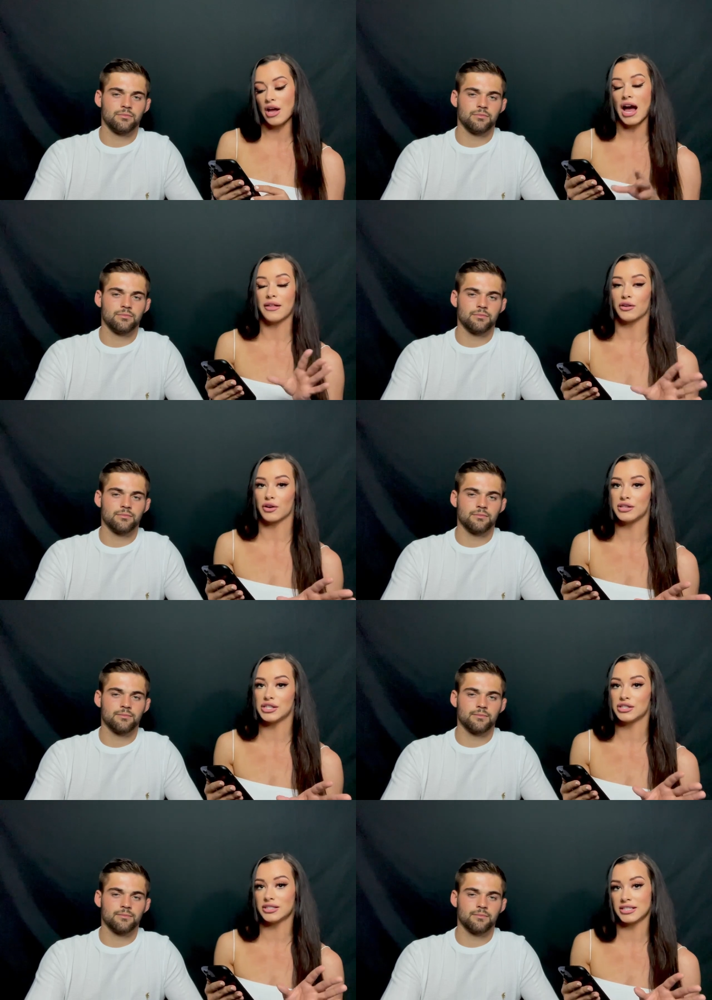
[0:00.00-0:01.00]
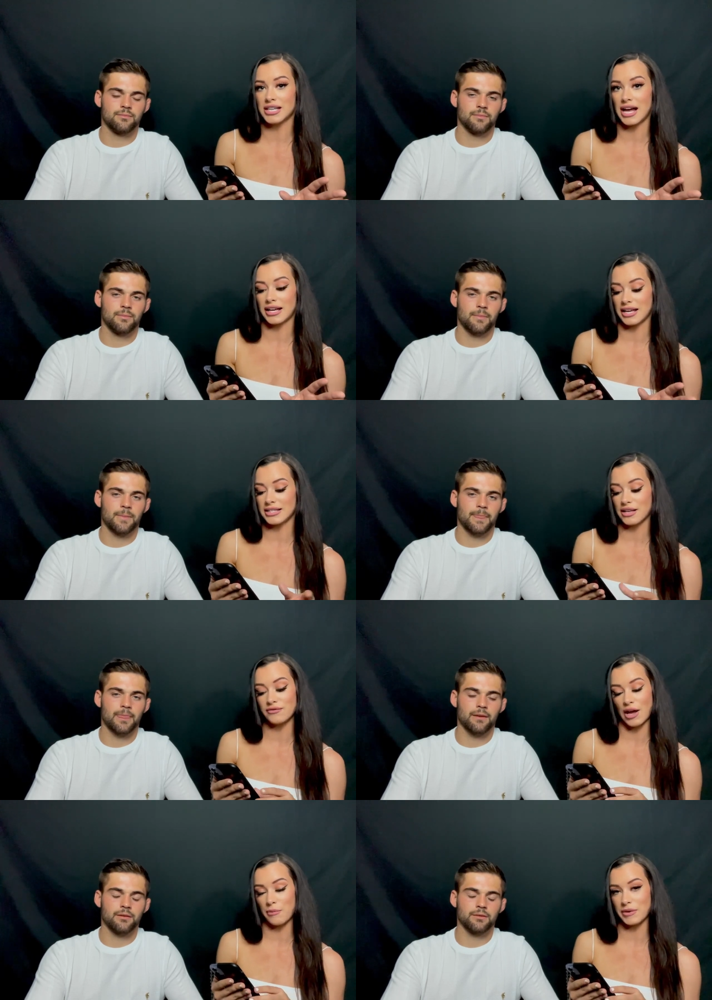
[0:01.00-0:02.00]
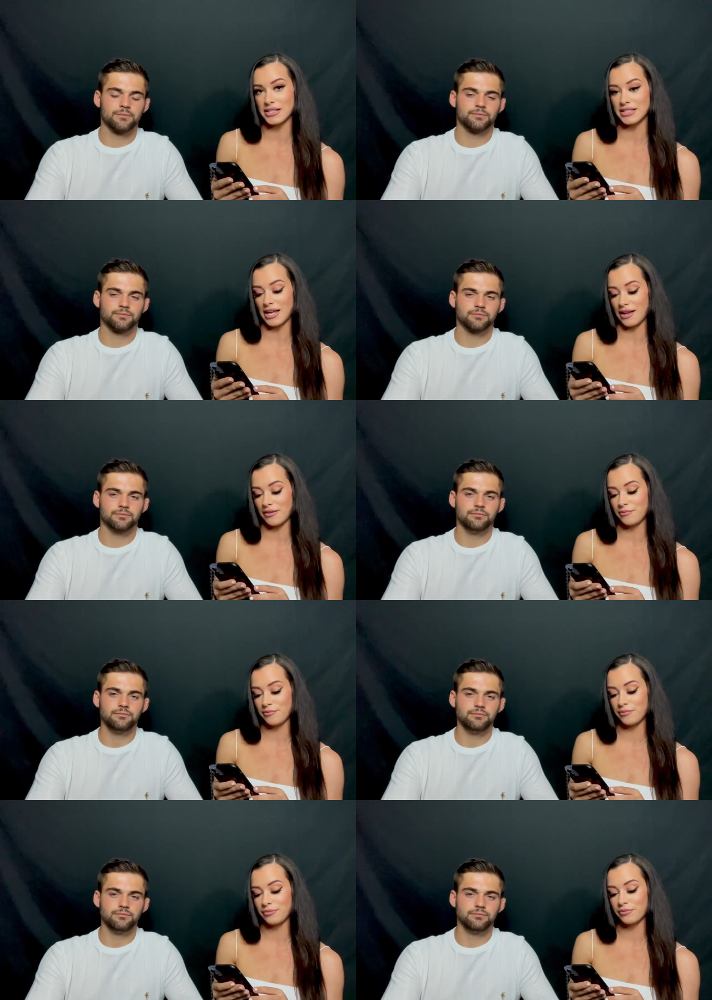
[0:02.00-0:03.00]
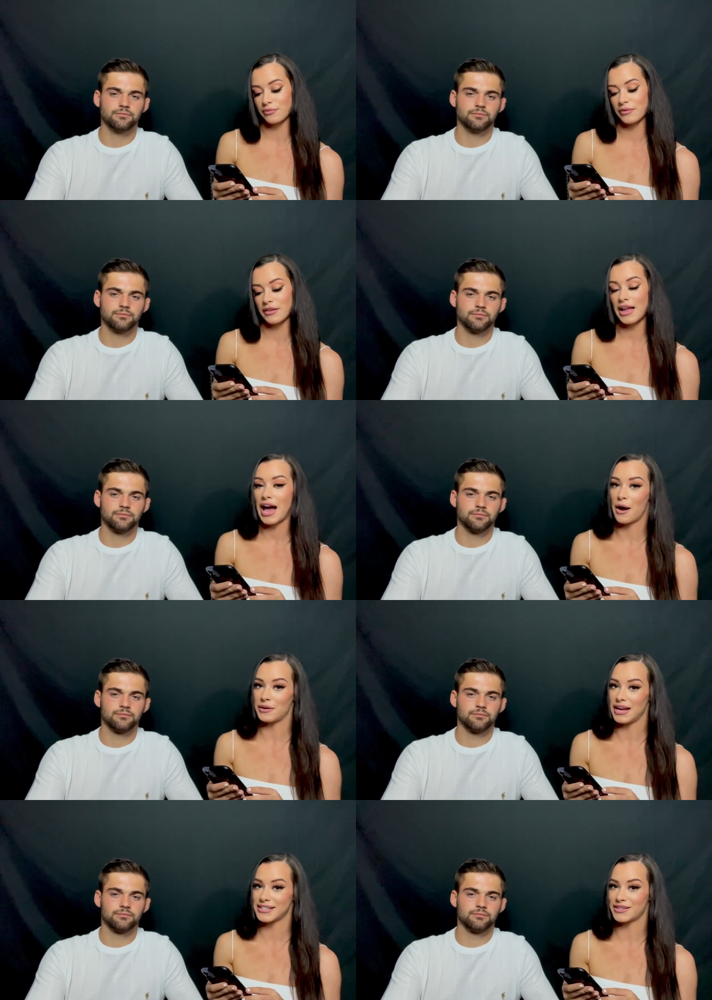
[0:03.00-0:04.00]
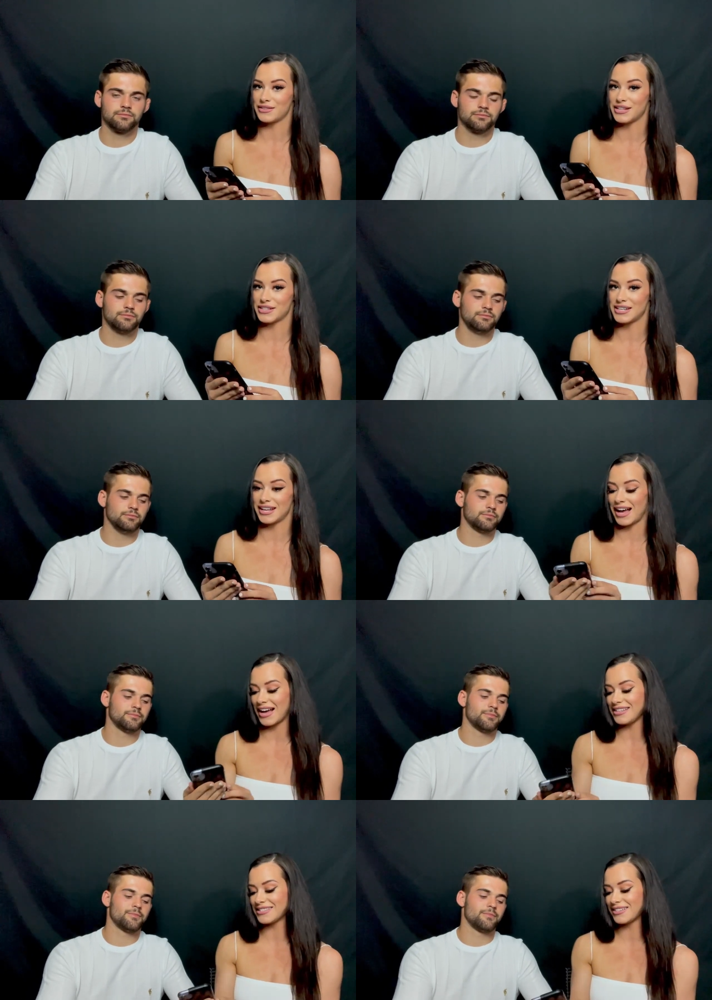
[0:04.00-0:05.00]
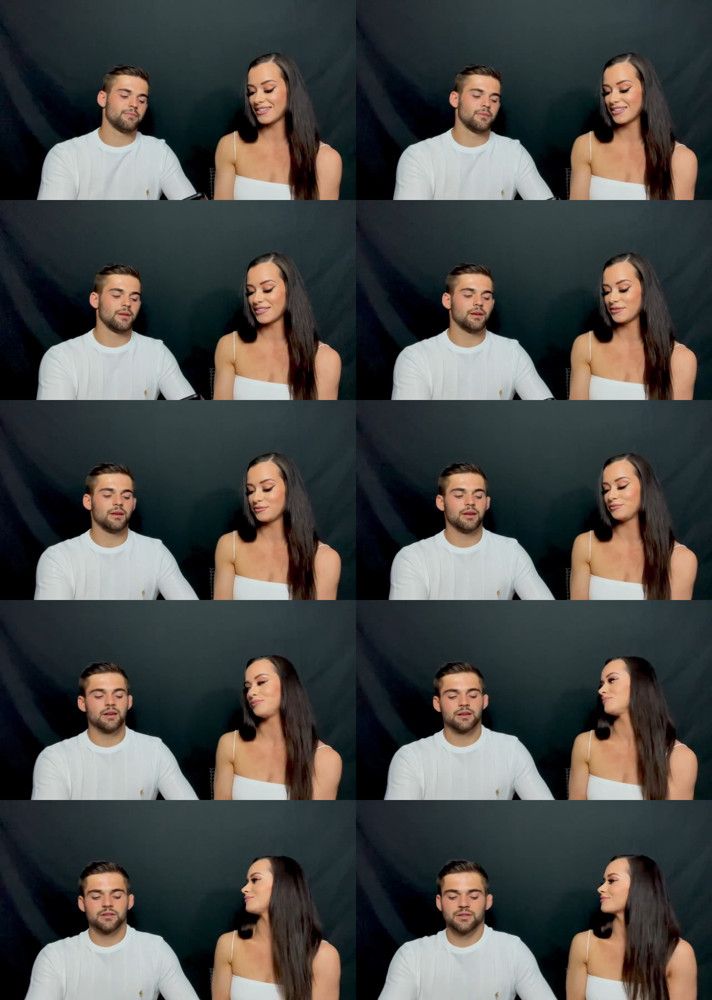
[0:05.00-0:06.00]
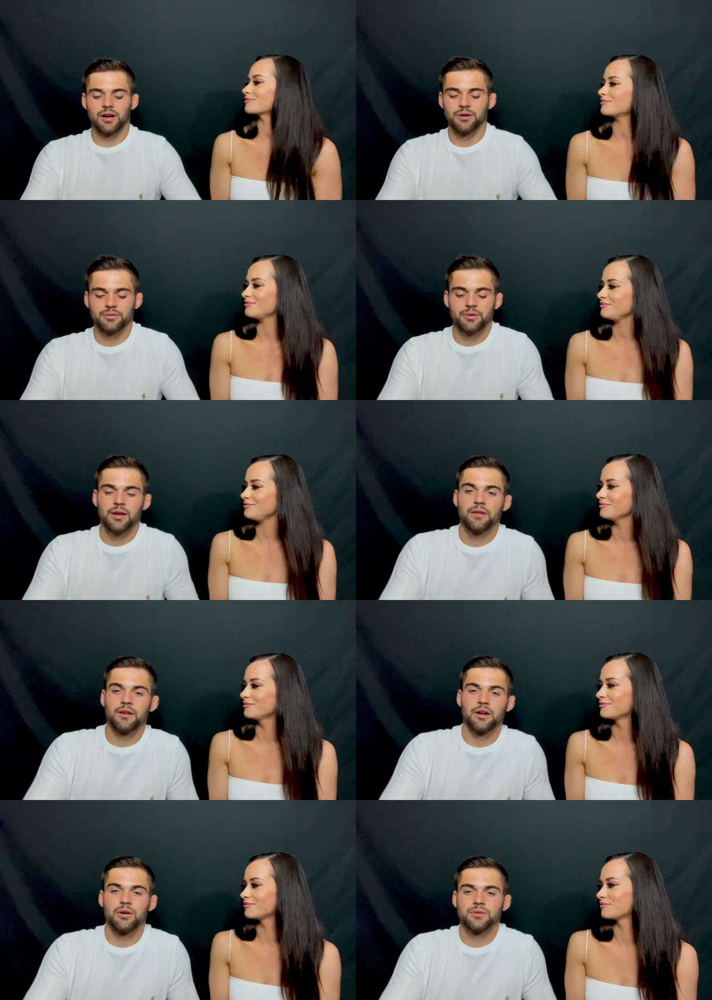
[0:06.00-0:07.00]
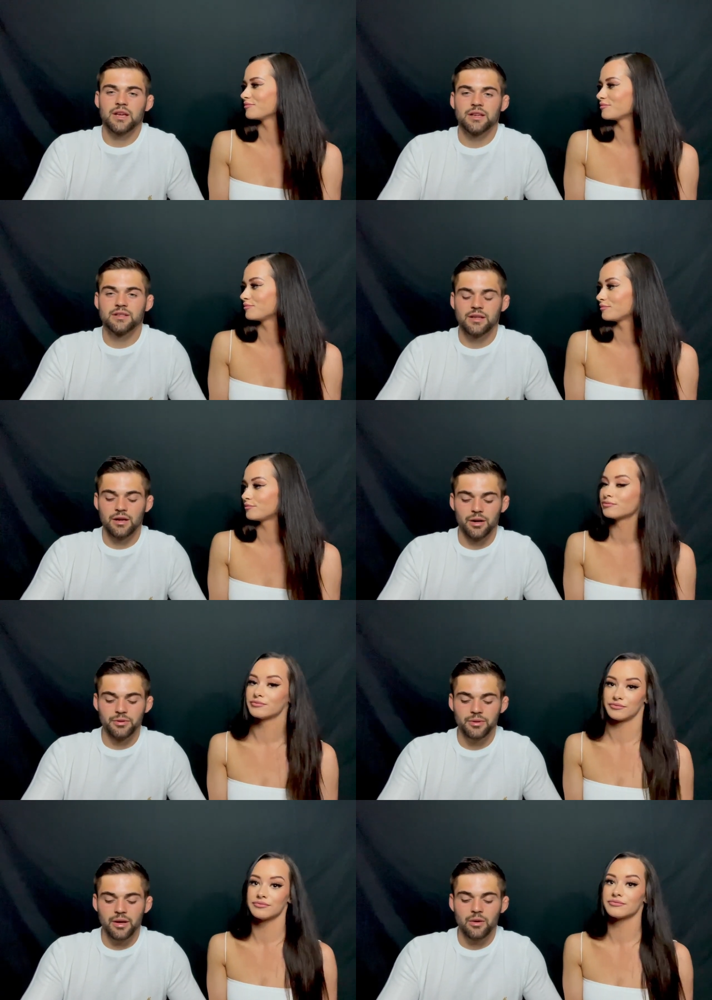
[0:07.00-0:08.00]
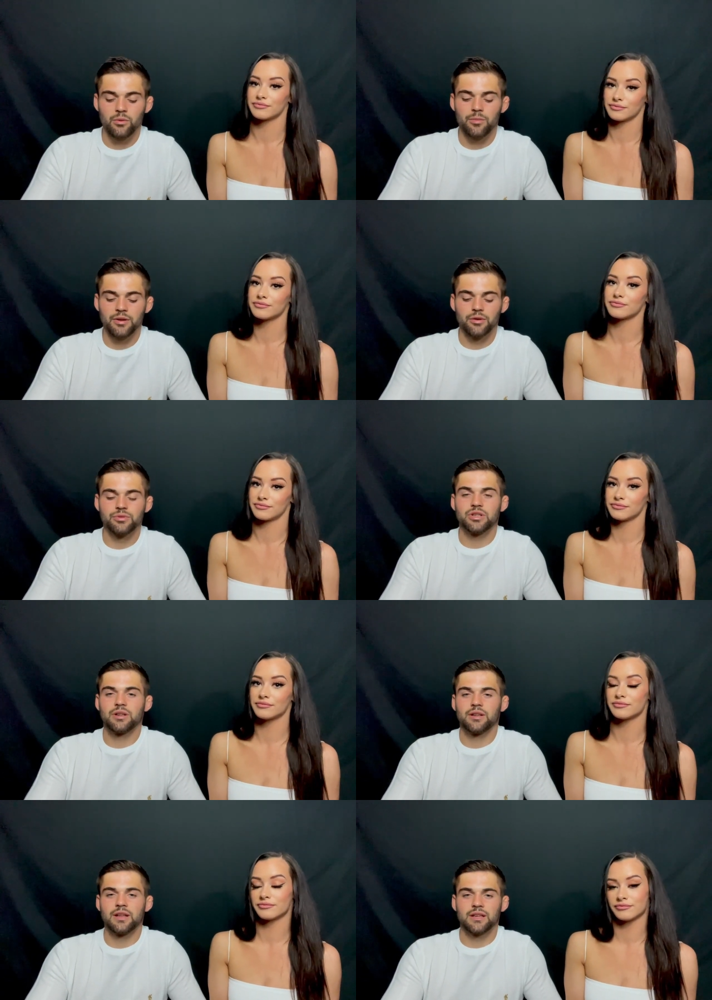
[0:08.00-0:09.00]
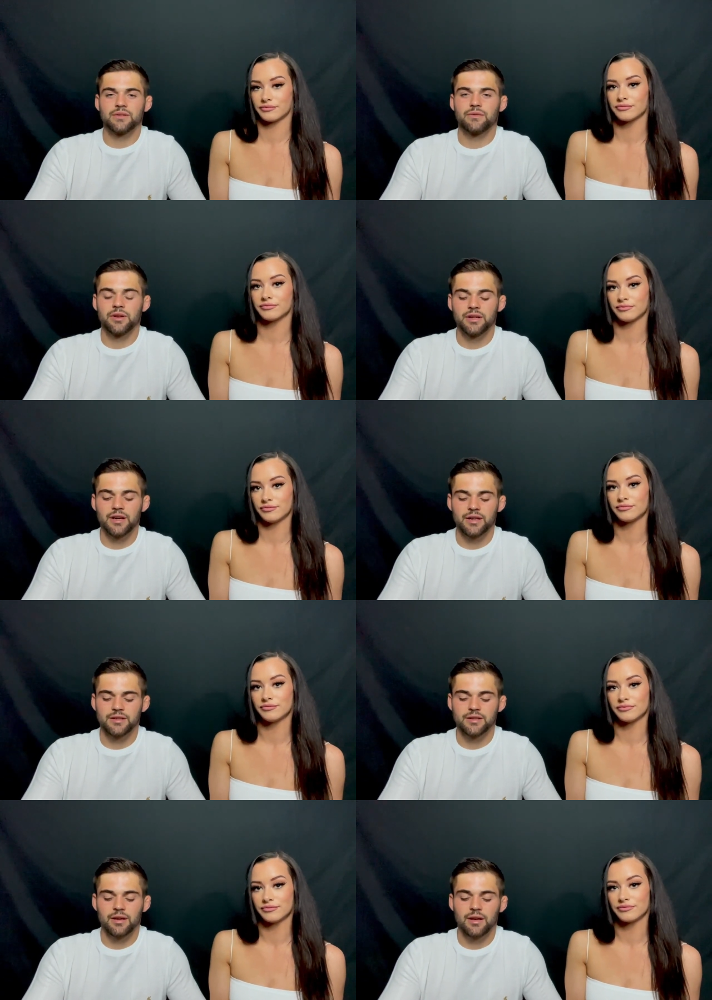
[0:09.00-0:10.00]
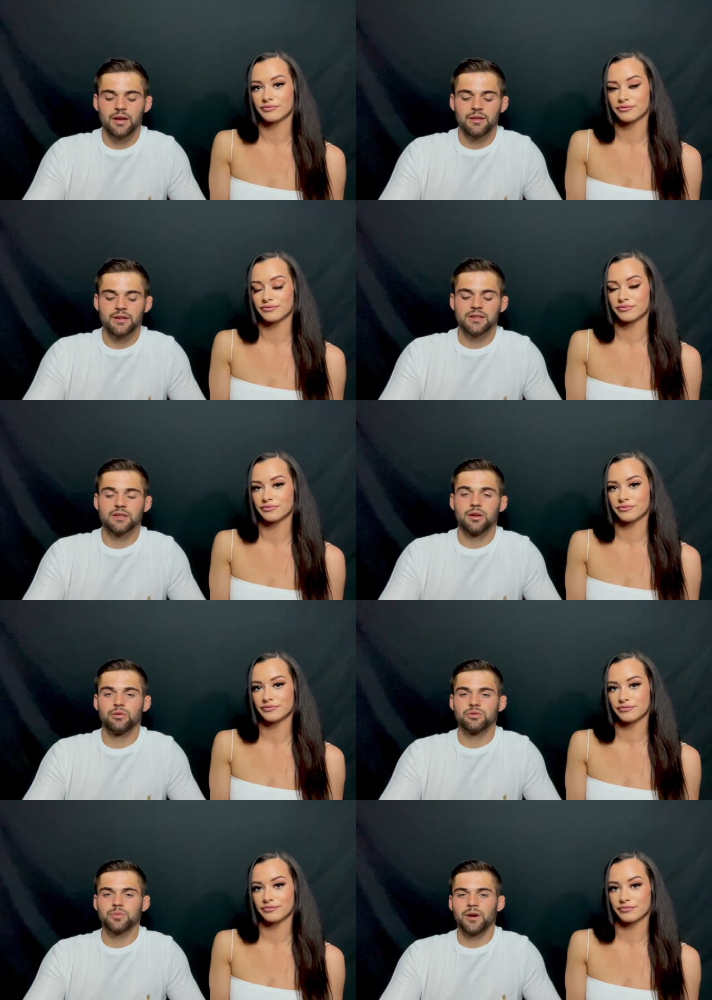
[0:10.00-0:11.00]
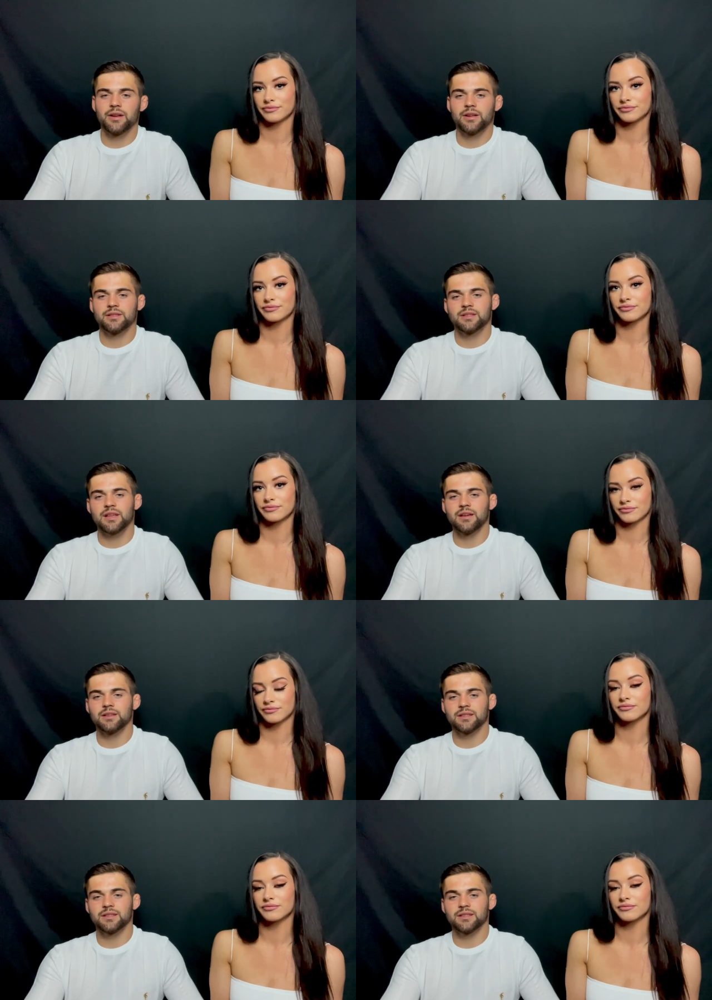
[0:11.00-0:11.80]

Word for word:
Speaker 1: and the conditions and targets have now been set. Our next on the agenda, guys.
Speaker 2: So, the NOLS SEO will be launching in the next three days this is a launchpad and st